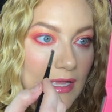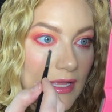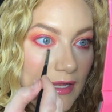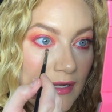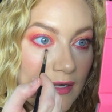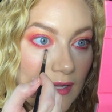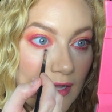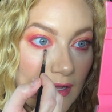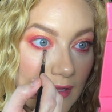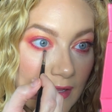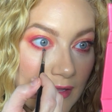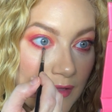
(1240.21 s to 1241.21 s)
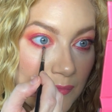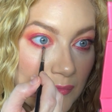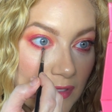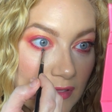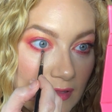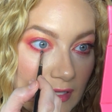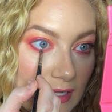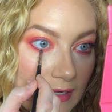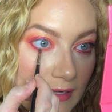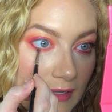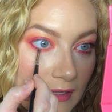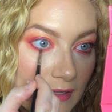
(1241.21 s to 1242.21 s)
And I am
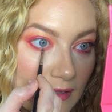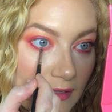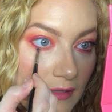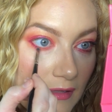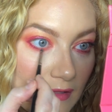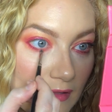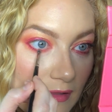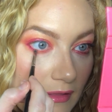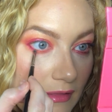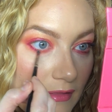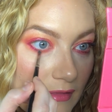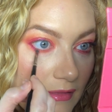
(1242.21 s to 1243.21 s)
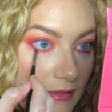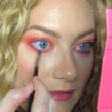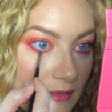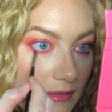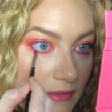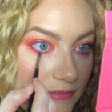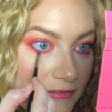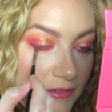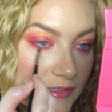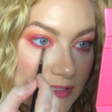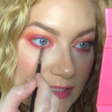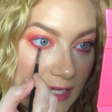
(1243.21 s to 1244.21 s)
lining the
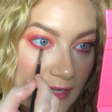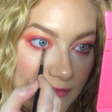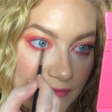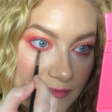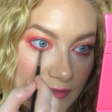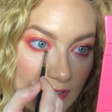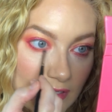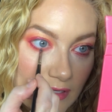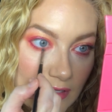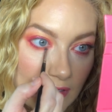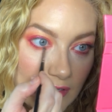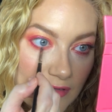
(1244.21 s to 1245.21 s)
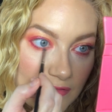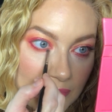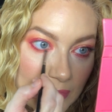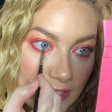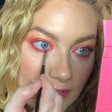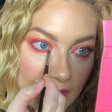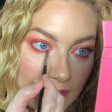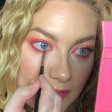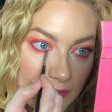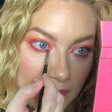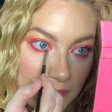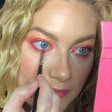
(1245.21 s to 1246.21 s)
first half of my
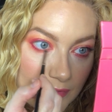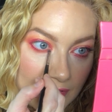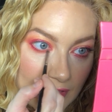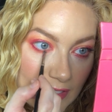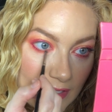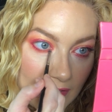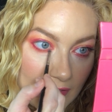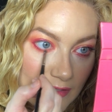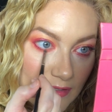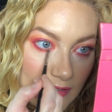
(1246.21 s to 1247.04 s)
lid with that.